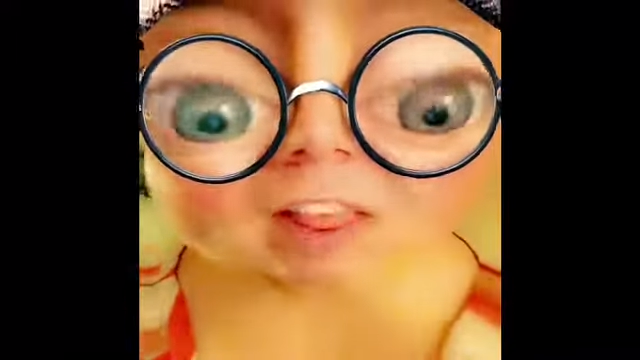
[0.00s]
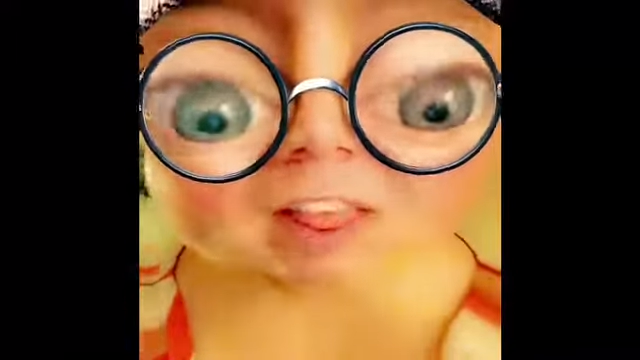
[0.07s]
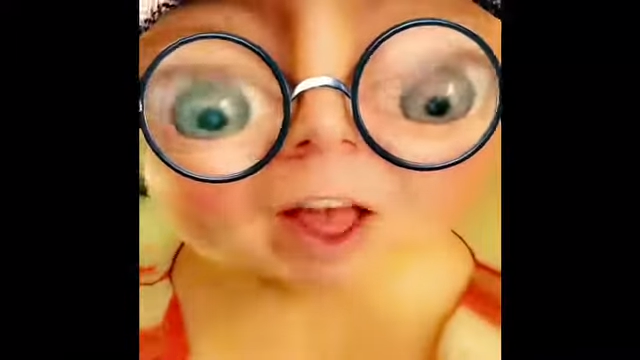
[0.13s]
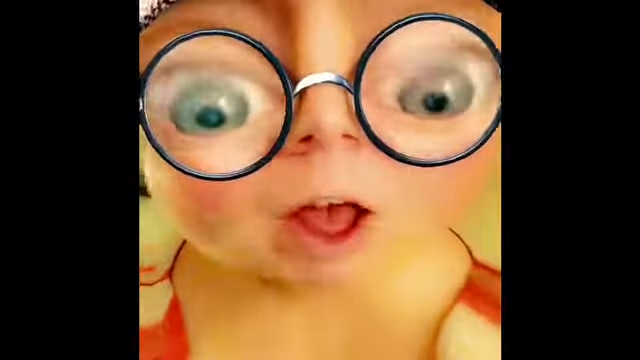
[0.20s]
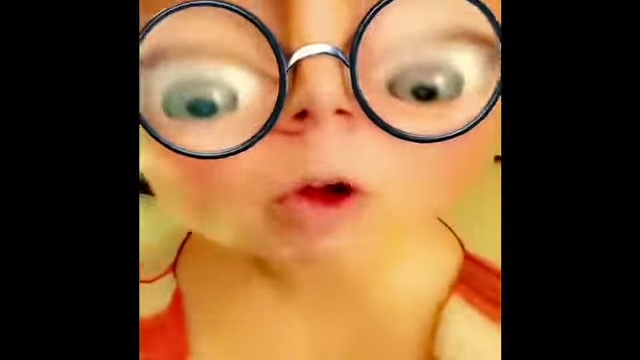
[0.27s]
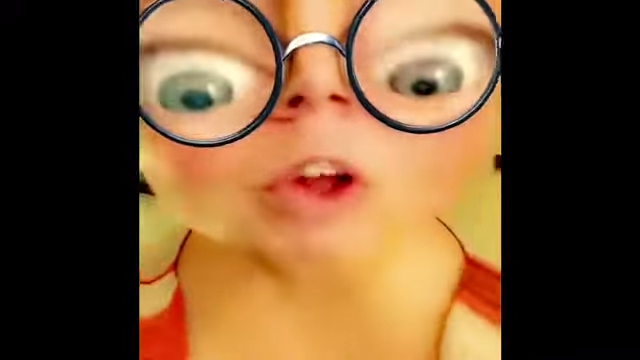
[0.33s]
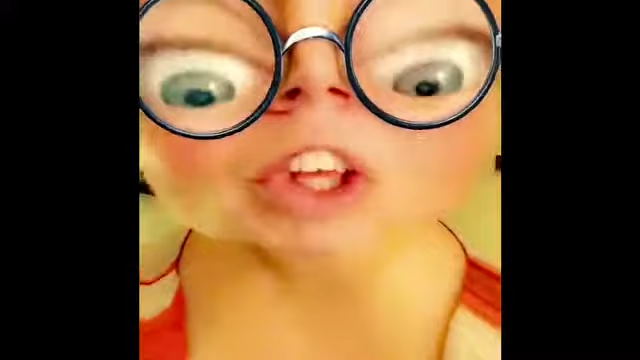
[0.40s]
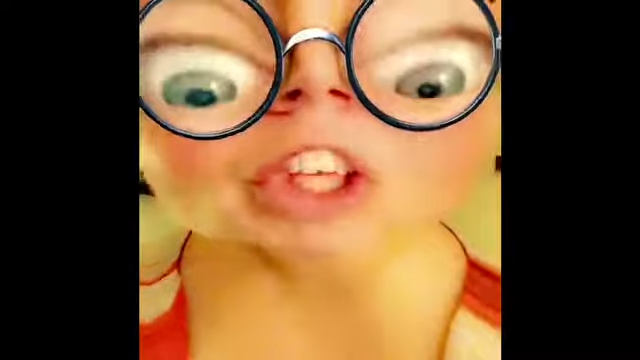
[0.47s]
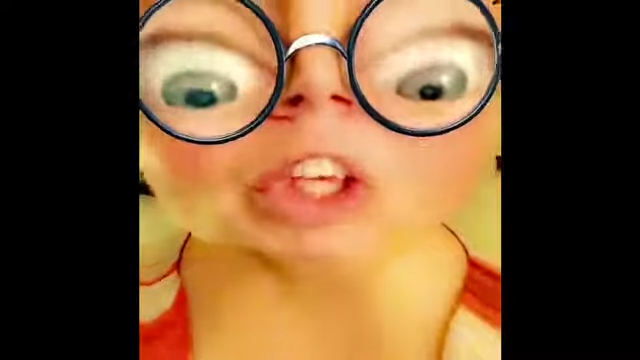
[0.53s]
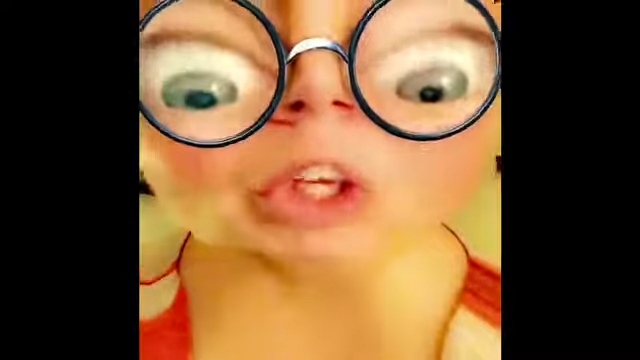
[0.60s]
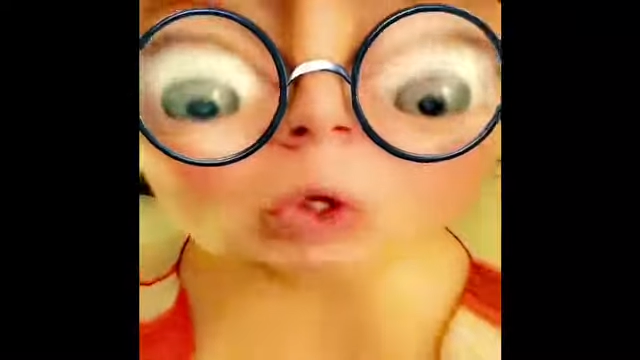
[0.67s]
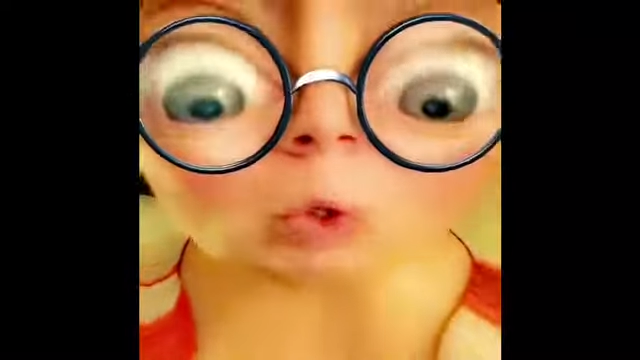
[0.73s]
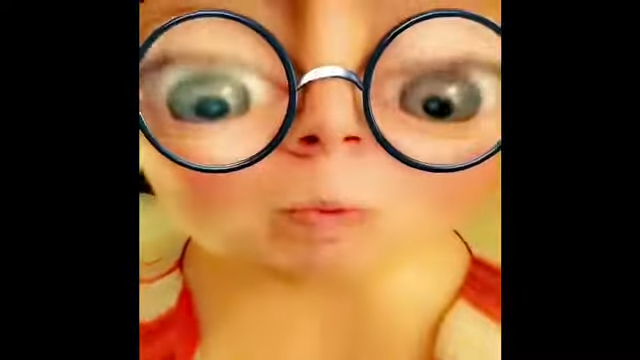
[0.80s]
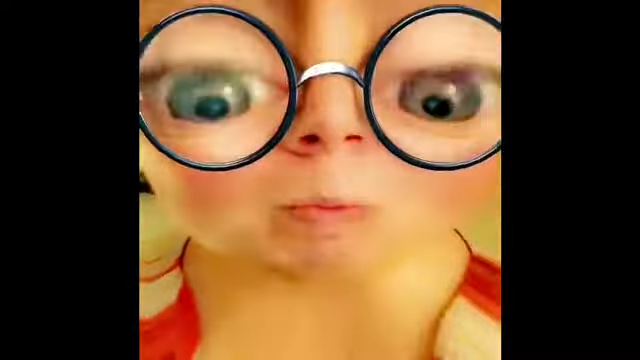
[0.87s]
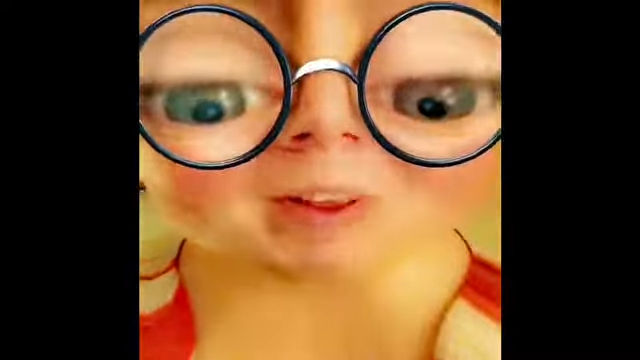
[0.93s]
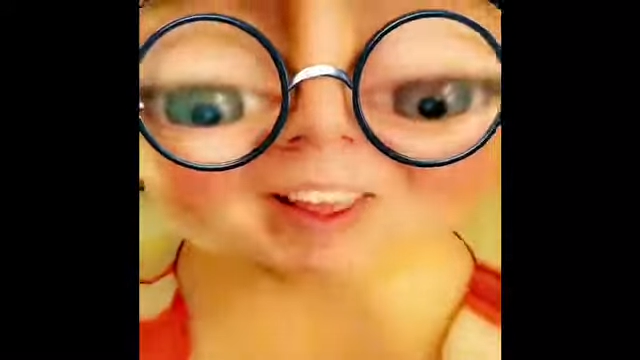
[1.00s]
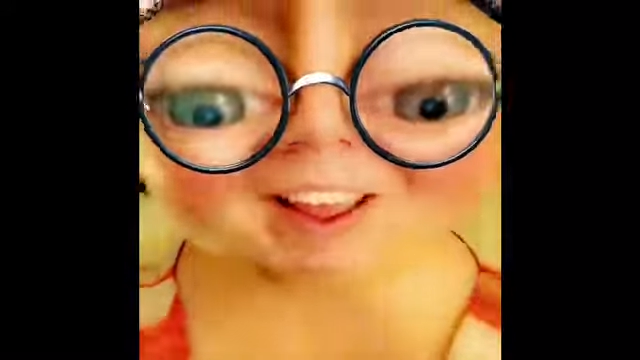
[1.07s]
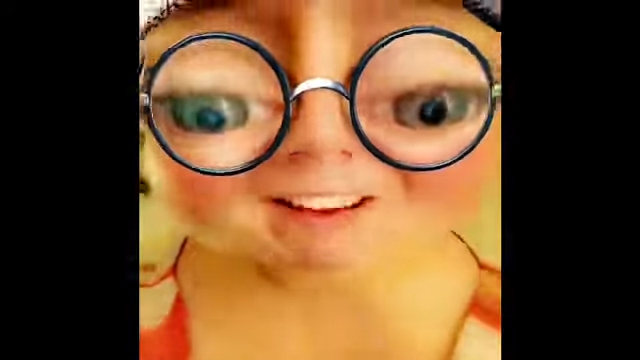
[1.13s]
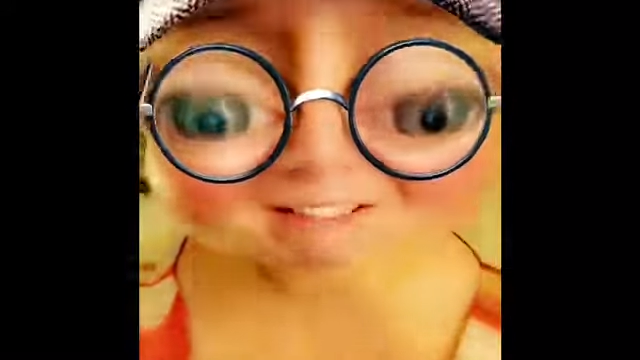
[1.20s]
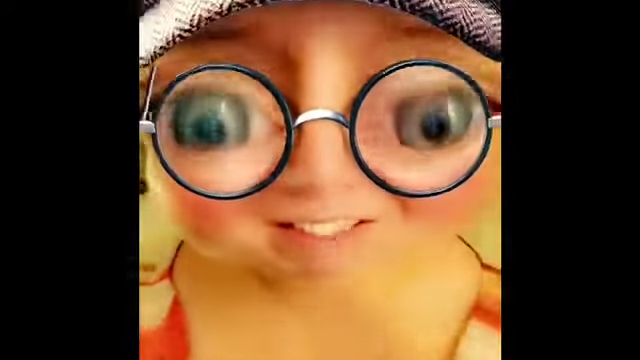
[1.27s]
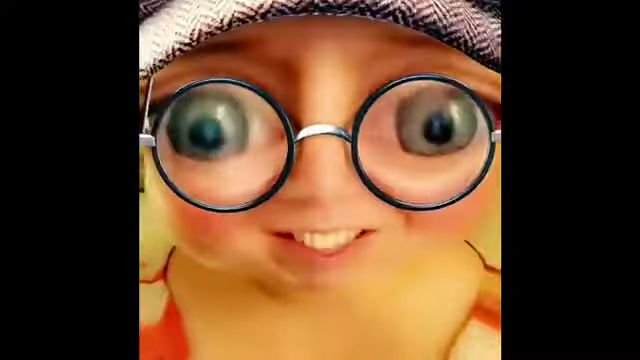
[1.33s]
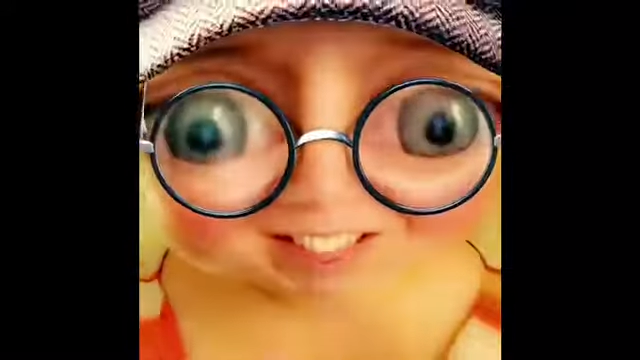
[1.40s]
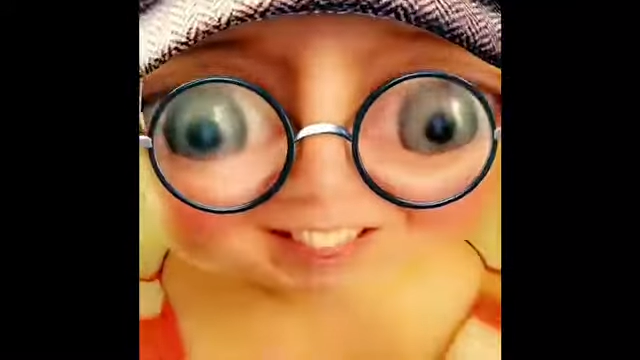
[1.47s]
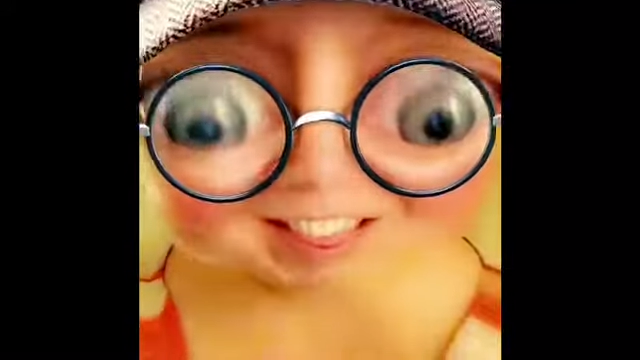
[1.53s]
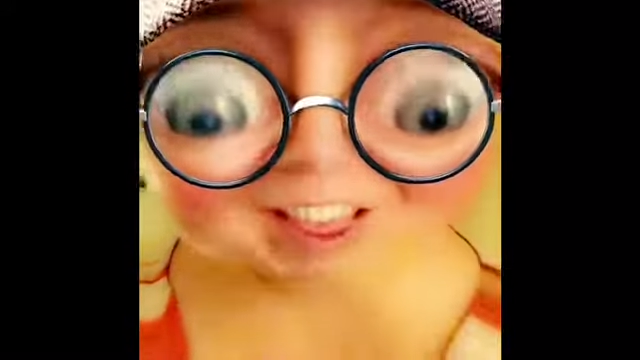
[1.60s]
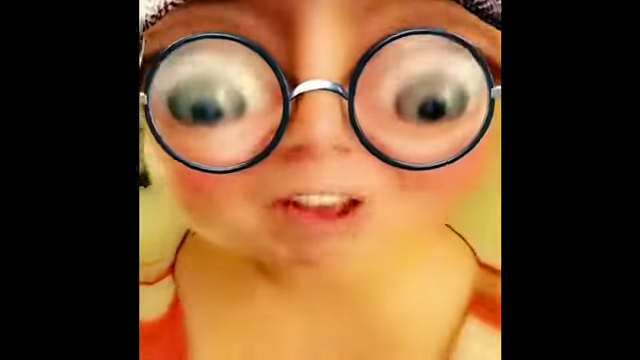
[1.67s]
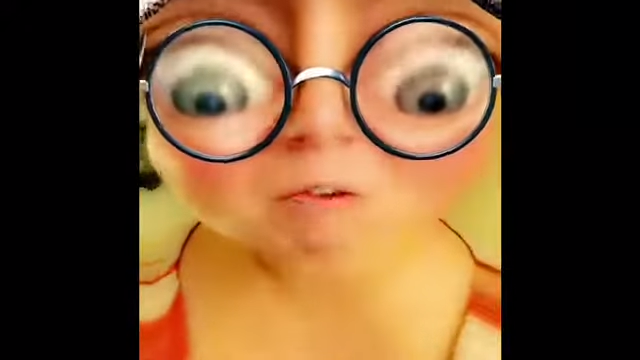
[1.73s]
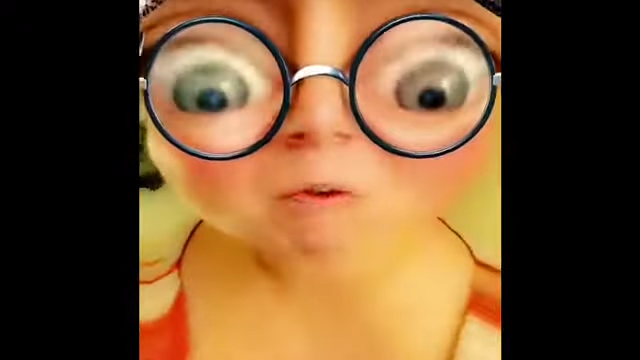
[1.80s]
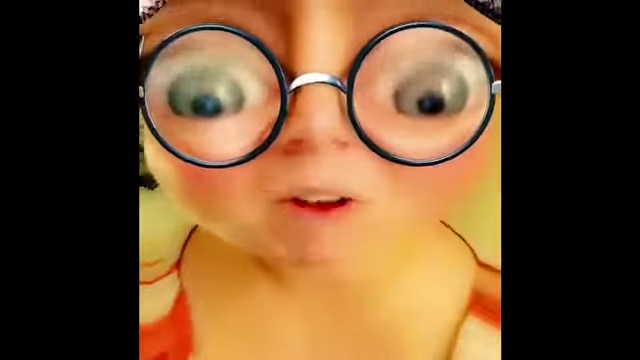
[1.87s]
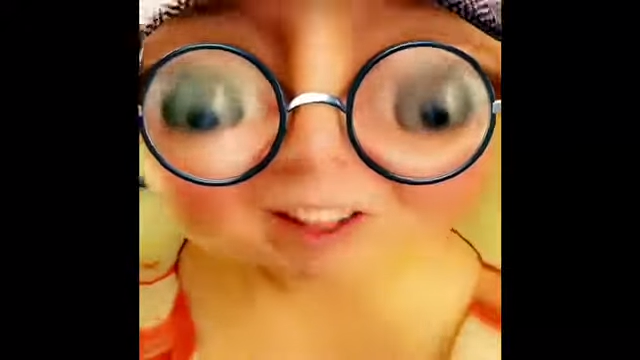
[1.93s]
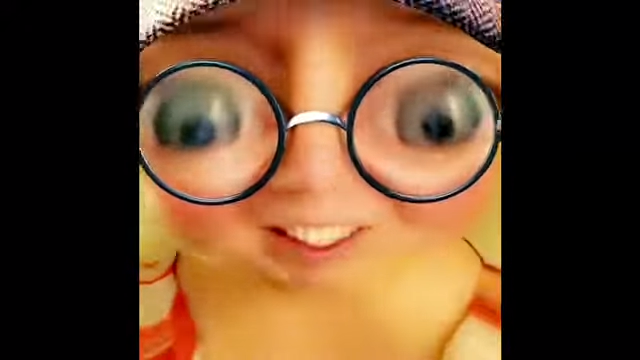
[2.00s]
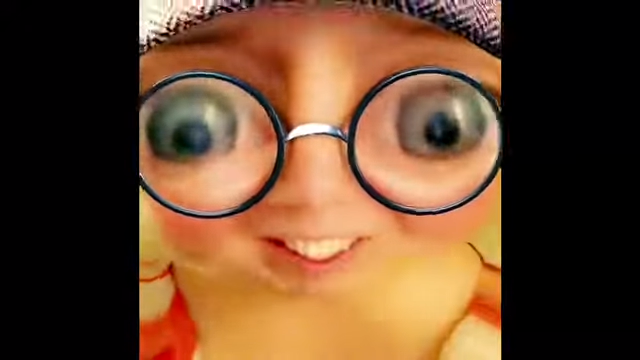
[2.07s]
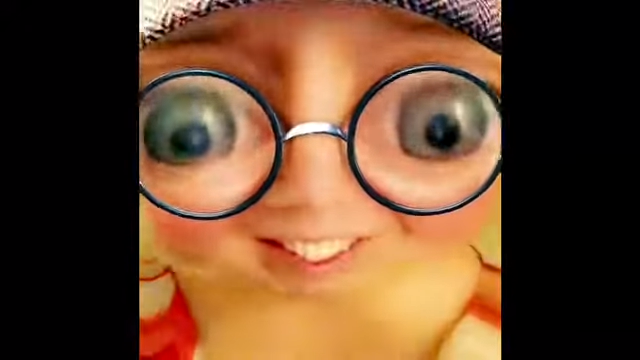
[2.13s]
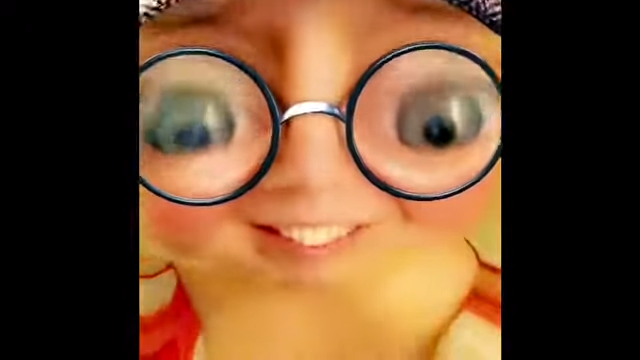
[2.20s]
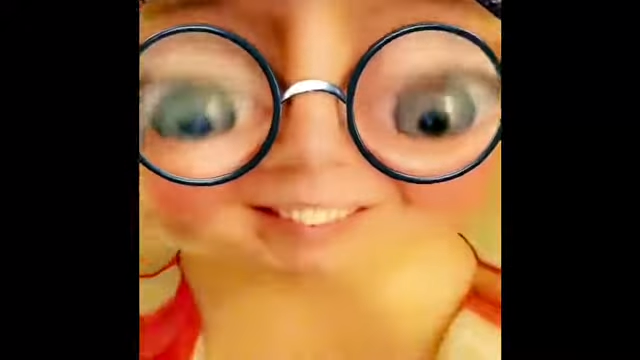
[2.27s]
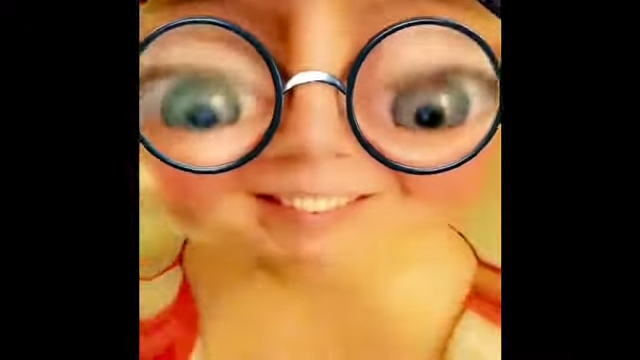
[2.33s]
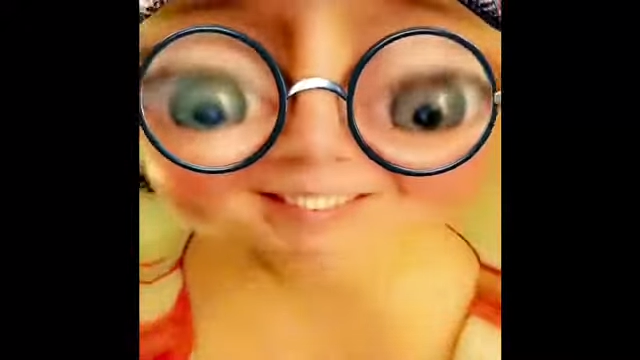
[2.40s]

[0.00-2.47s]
how goopy everything was.